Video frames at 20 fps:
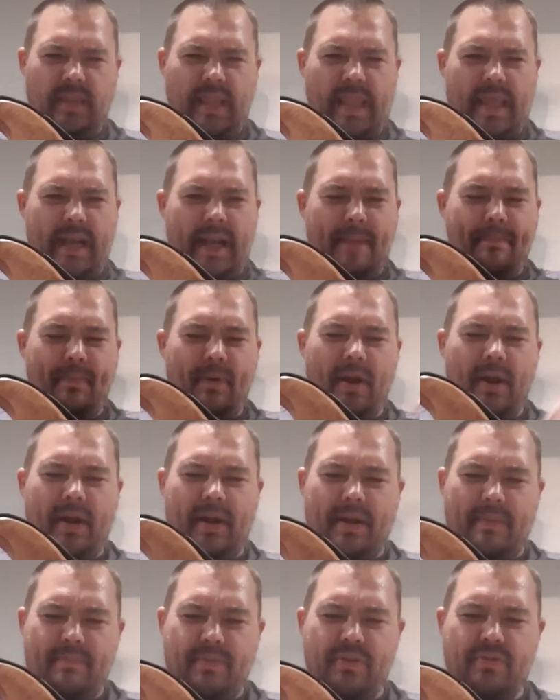And I bought it
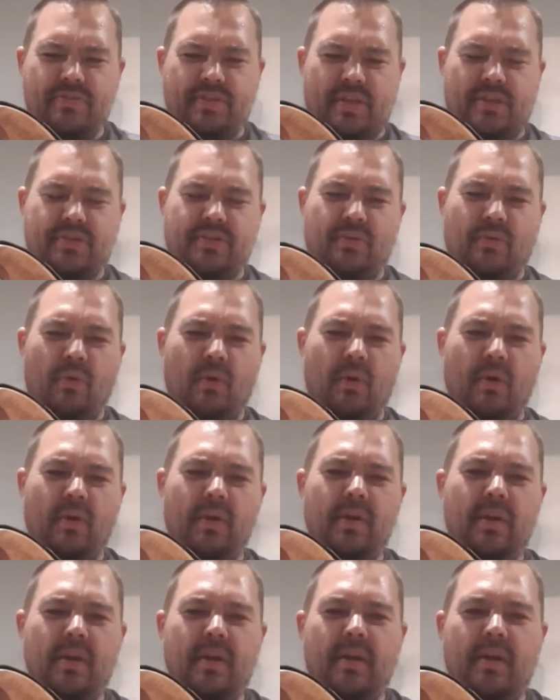at a music
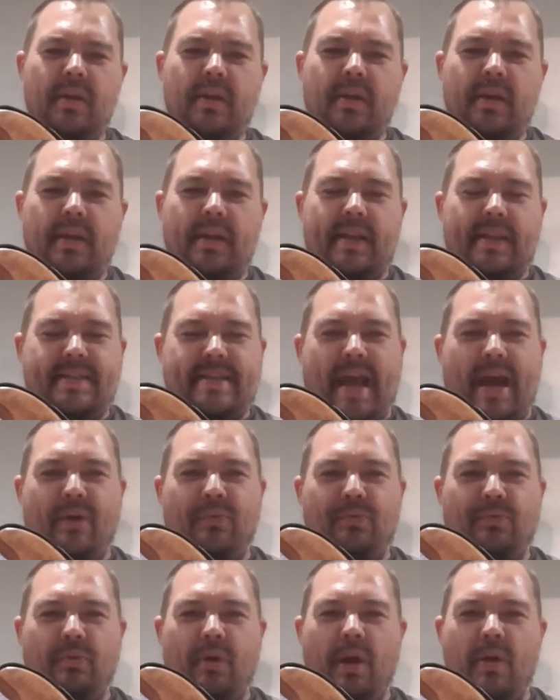store in the
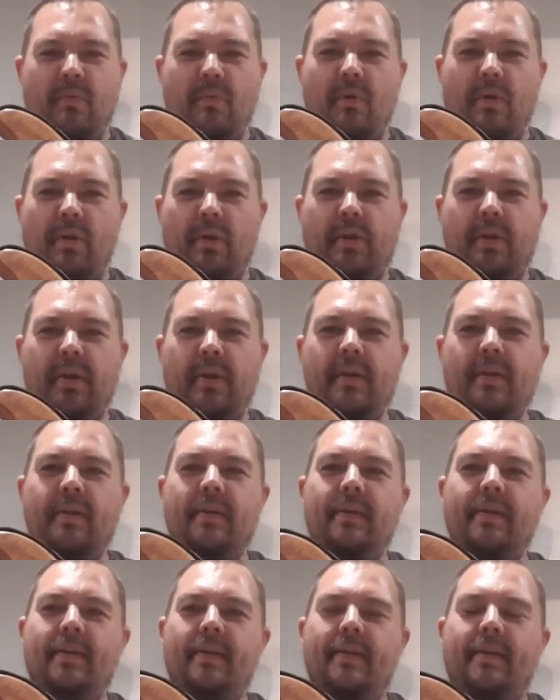town where I work.
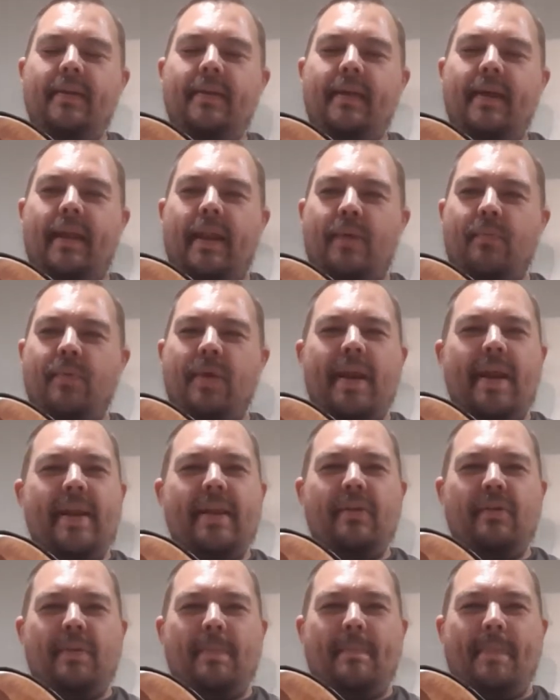And I went in
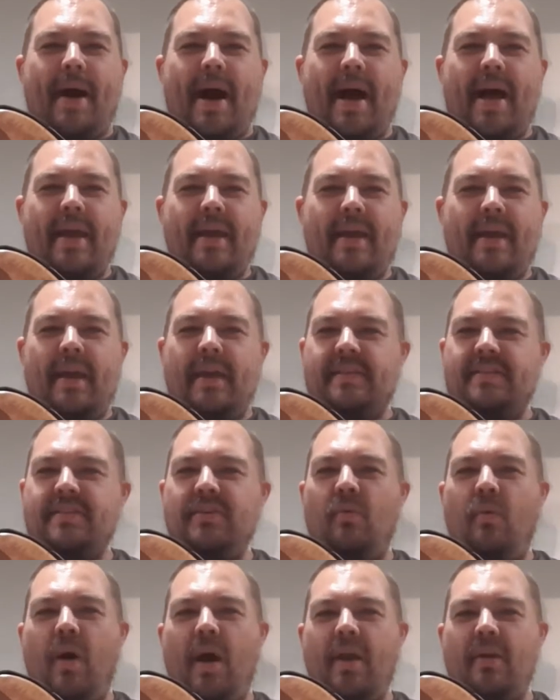there to buy a
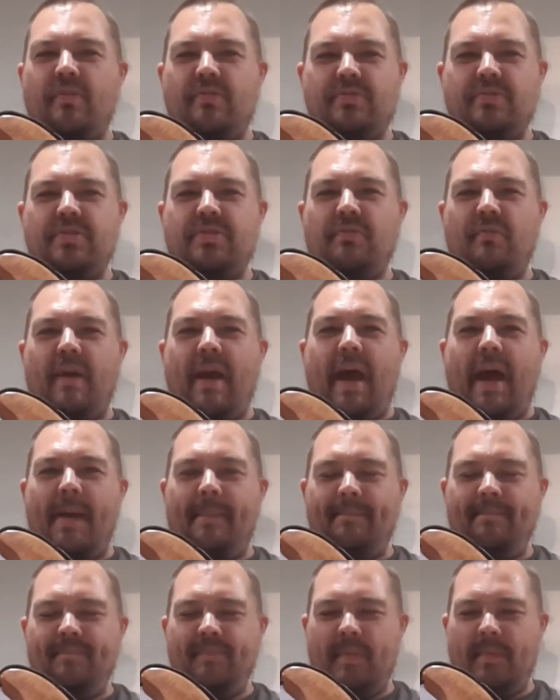Squire
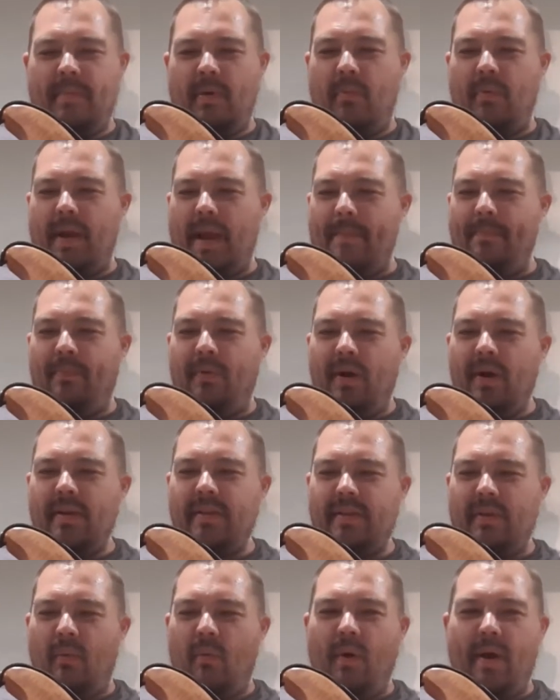Strat. But when I
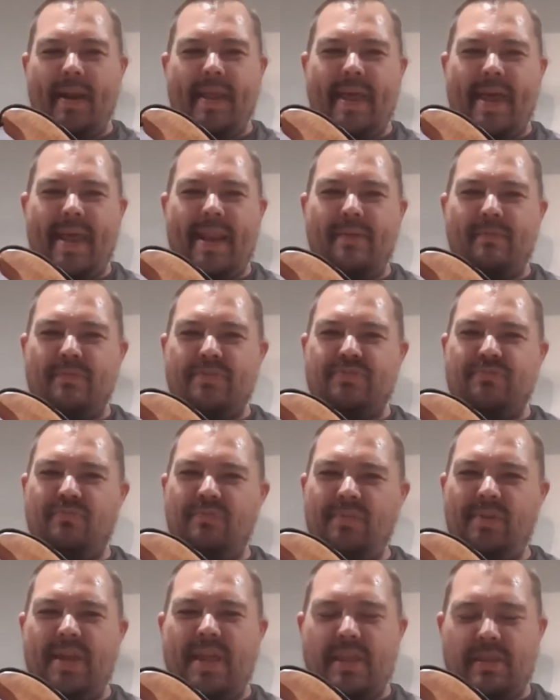plugged the one in, it was
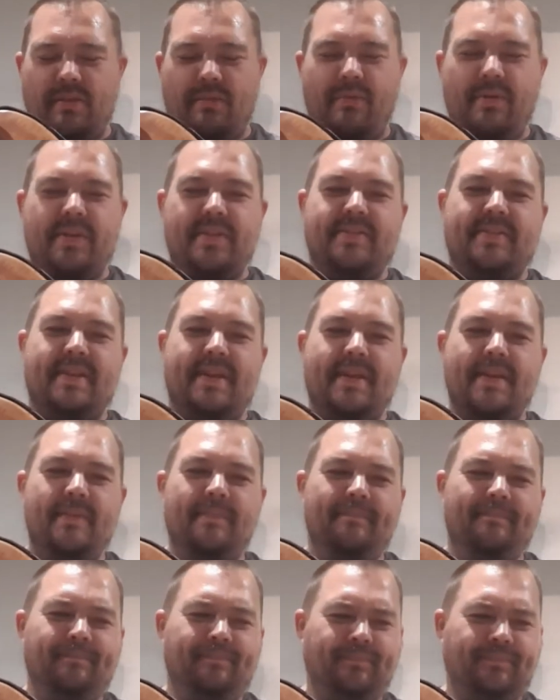really noisy.
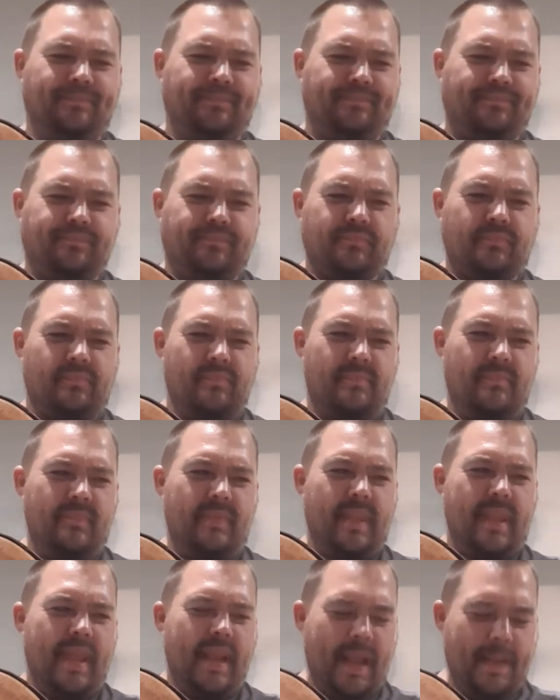
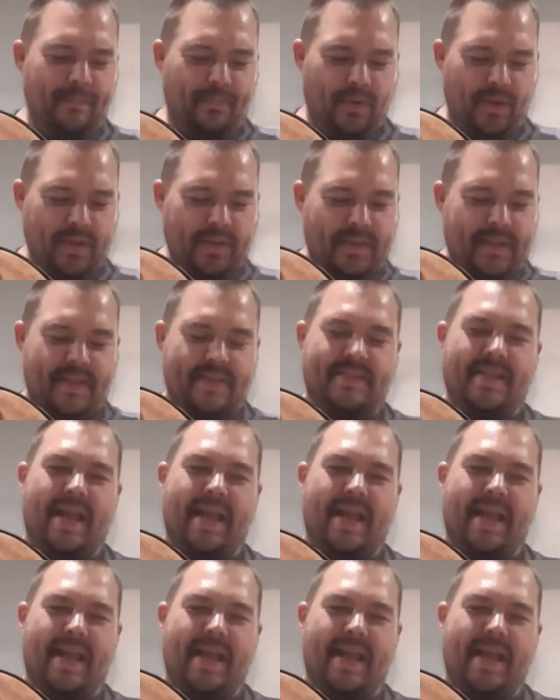And I plugged this